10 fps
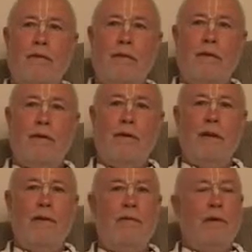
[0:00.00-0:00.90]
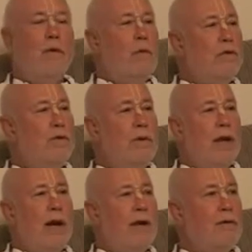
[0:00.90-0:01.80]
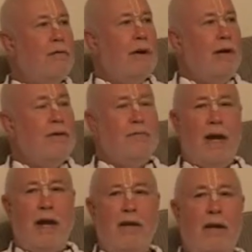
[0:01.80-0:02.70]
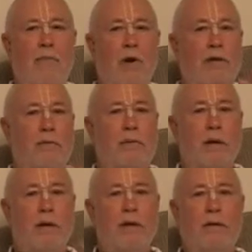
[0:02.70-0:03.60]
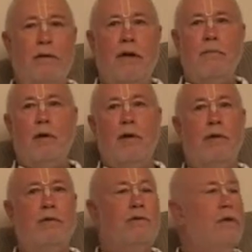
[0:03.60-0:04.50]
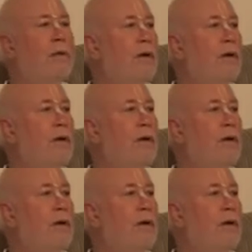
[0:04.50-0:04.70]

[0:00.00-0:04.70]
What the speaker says: See? And then once you get out of the range of that landmark, you pick another landmark and so